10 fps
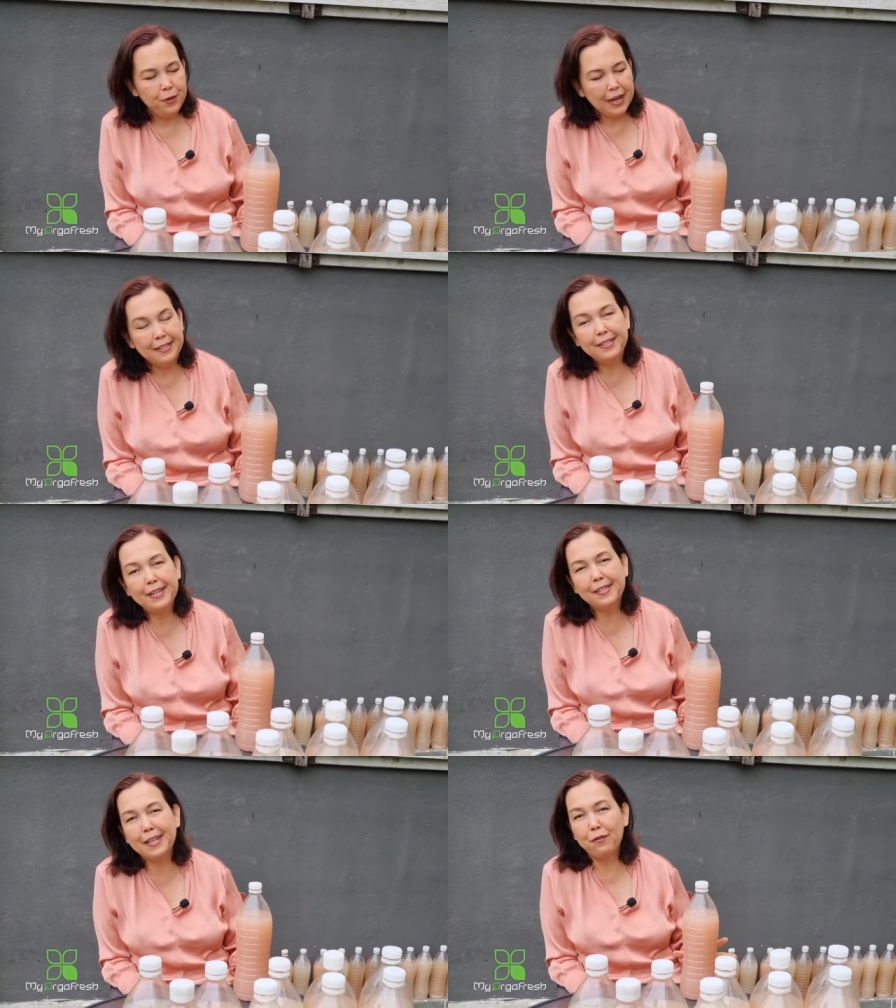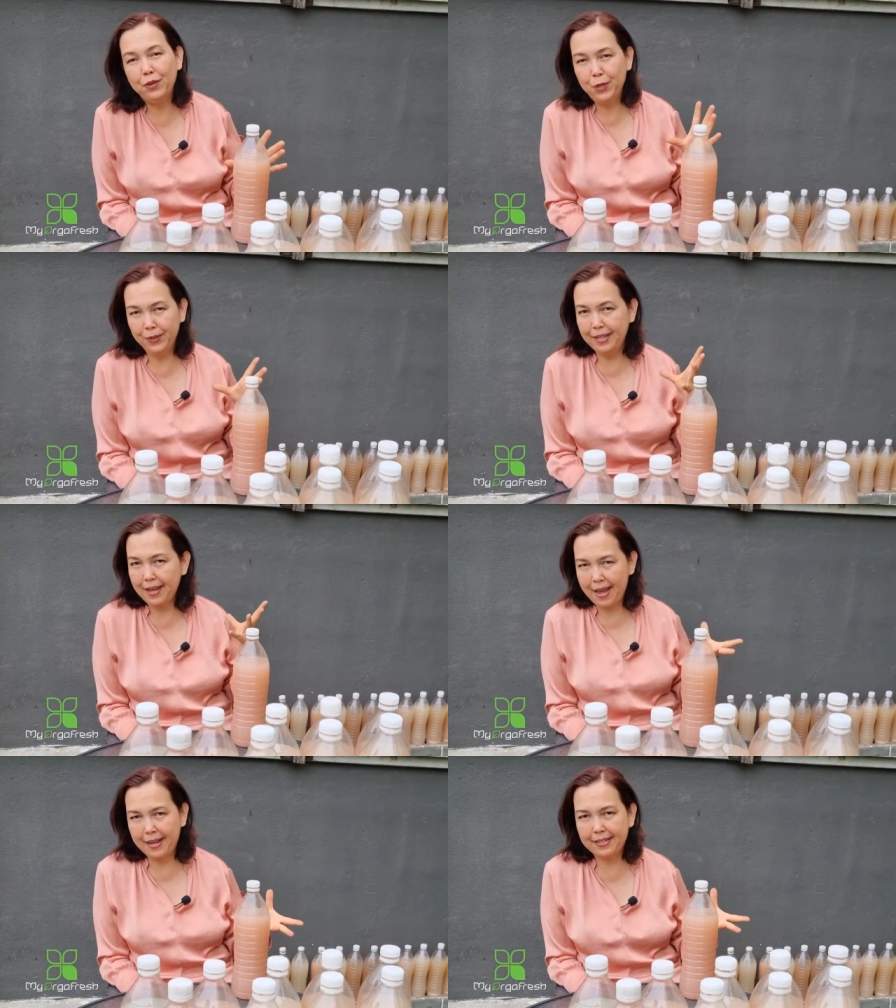you can see that we're
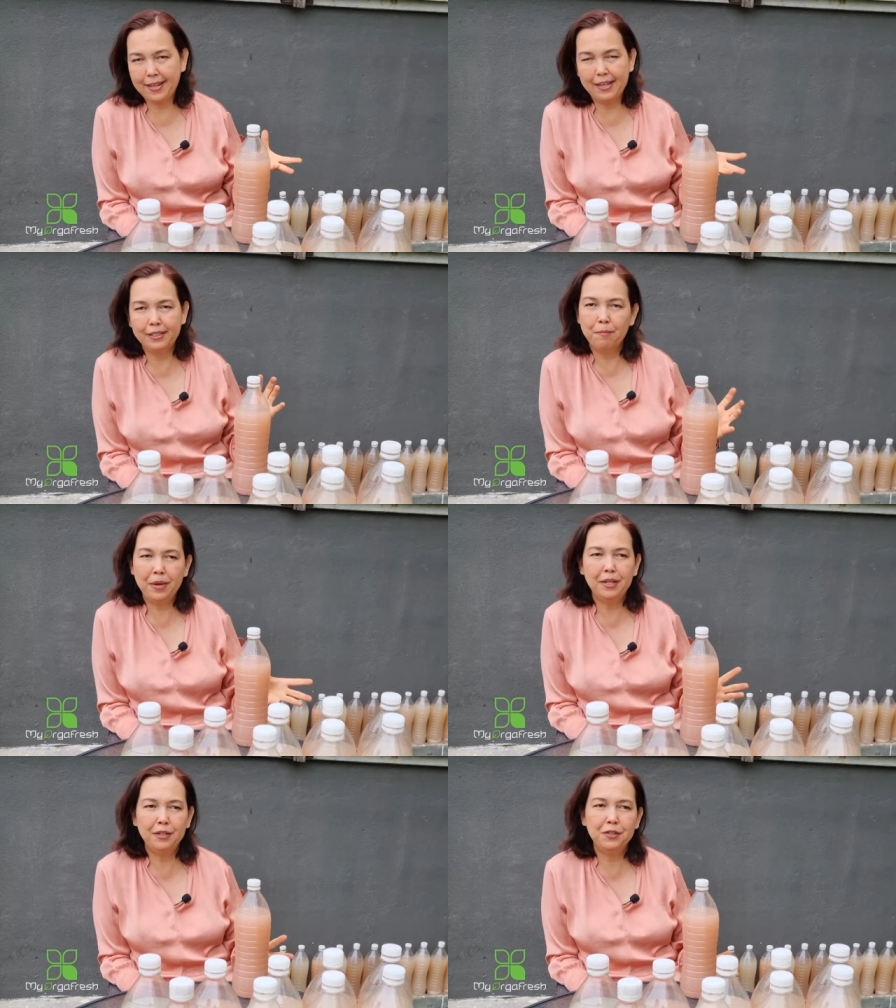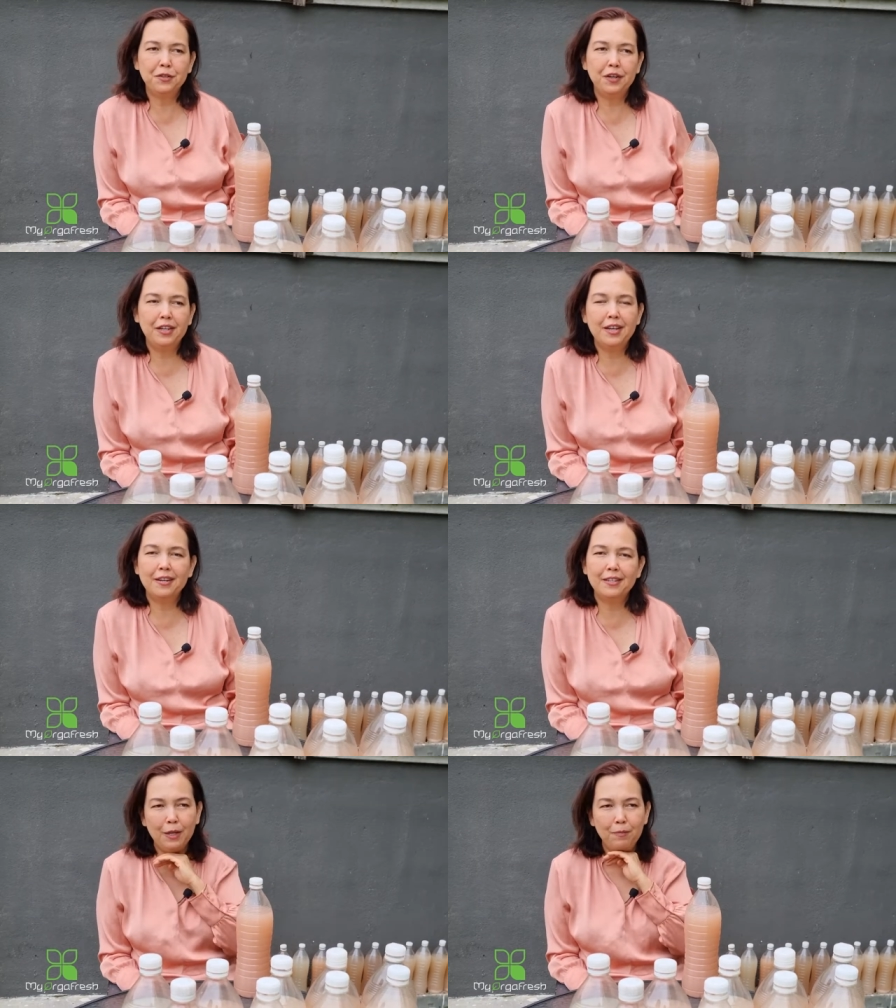using eggs as a main
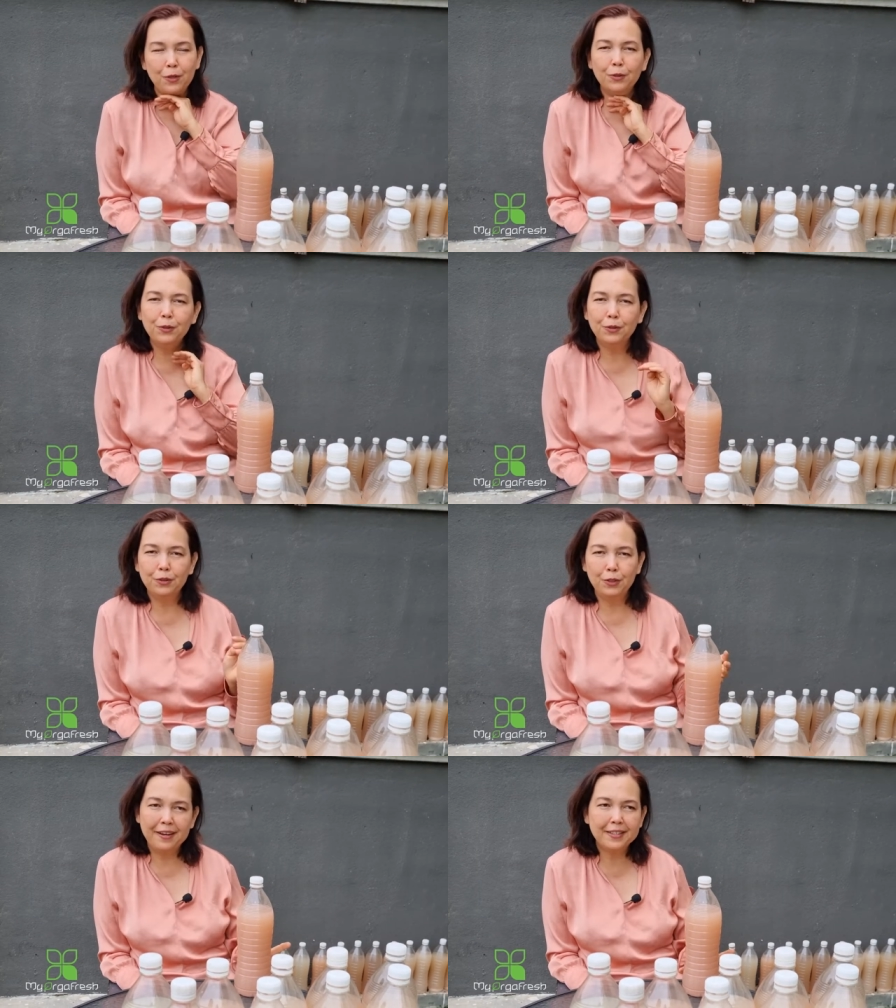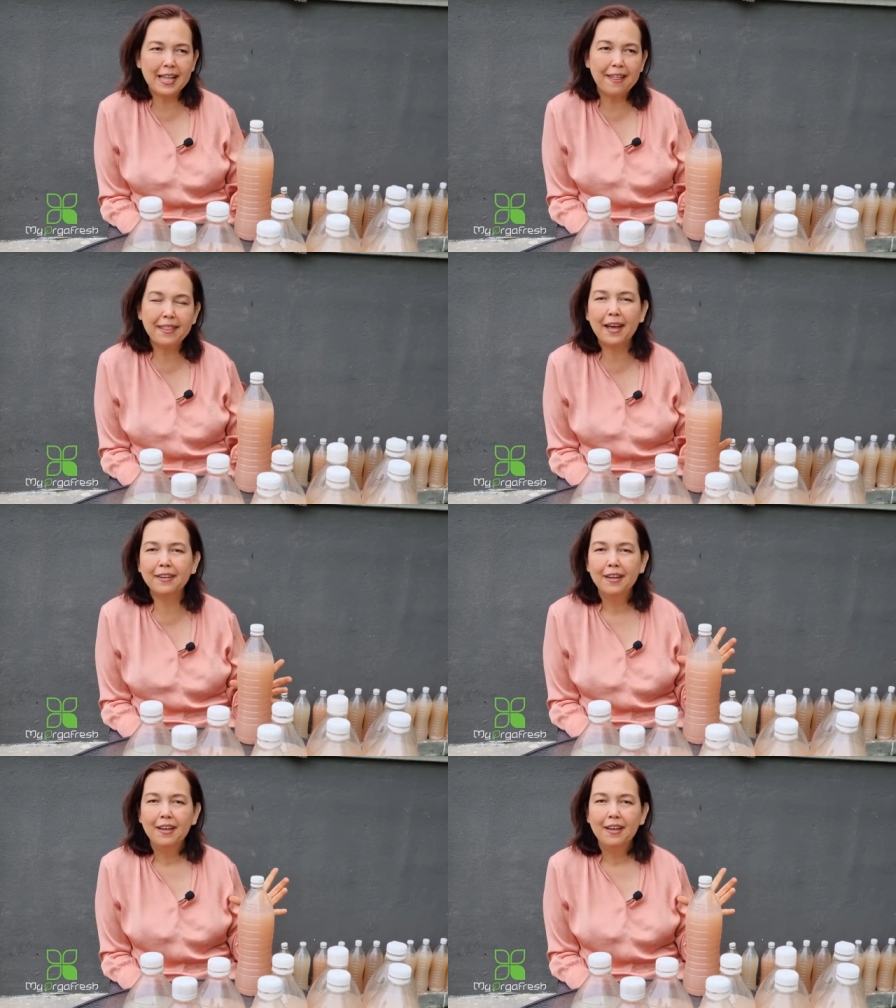ingredient if you understand that